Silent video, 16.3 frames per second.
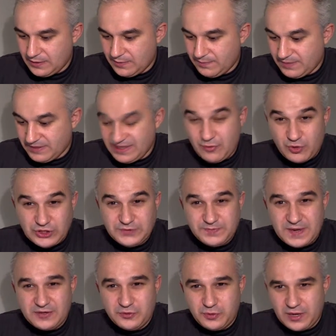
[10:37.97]
But our
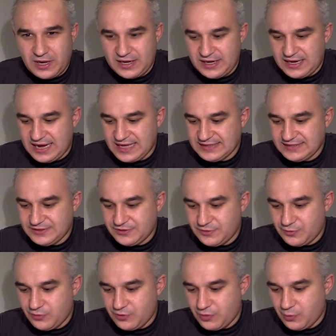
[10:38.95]
spectrum analyzer
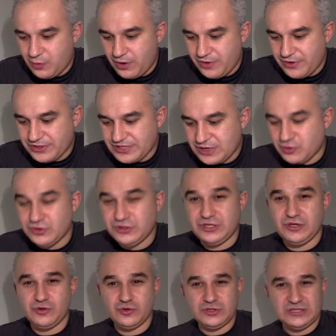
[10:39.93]
requires a
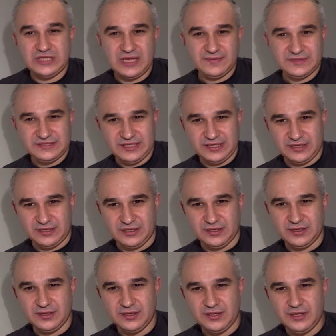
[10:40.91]
continuous time
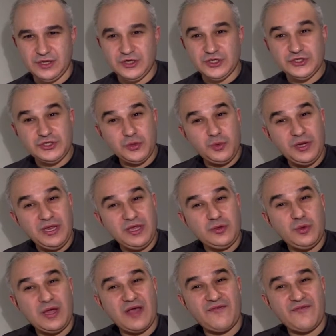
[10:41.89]
signal. So we need
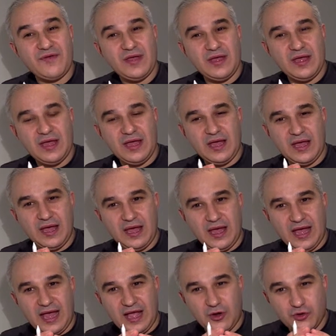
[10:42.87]
to have
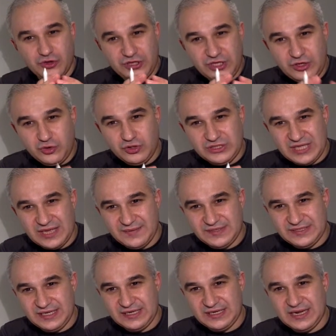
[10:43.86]
a continuous time
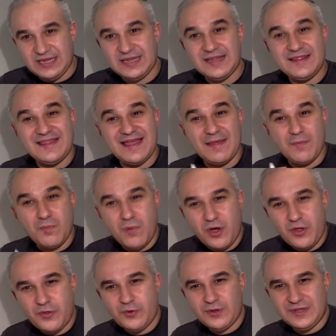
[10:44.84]
signal that
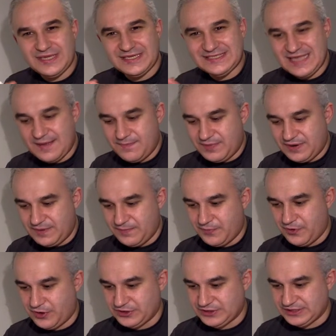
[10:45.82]
model the sampling
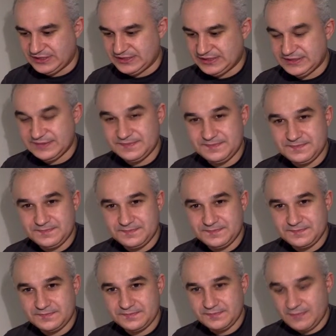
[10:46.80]
process.
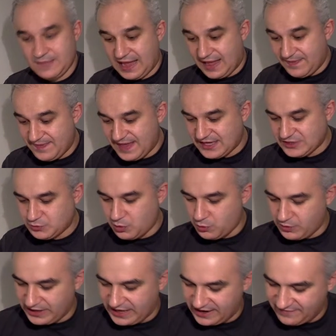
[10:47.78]
And that's
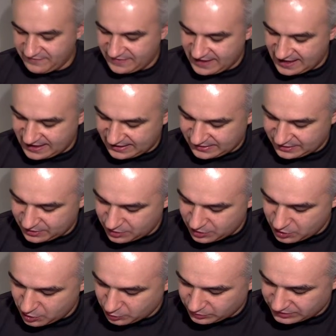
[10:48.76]
what we have done.
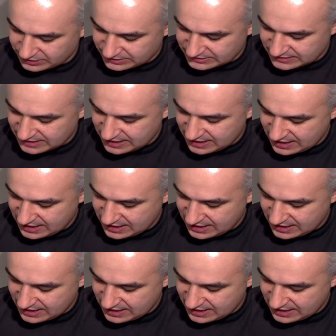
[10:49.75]
Notice,